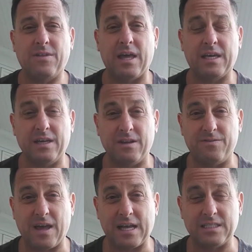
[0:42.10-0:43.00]
Thank you in
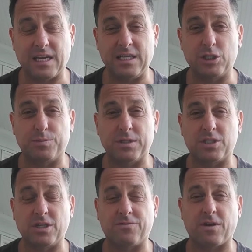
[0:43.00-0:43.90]
advance. Any
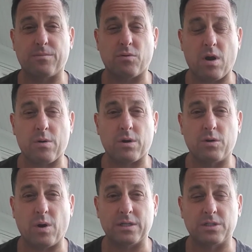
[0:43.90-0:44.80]
specific prayer
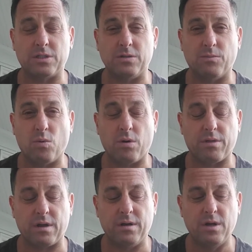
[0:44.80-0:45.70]
requests, you're more
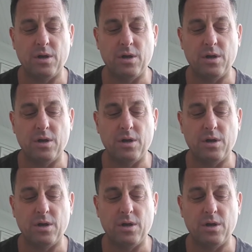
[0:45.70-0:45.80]
than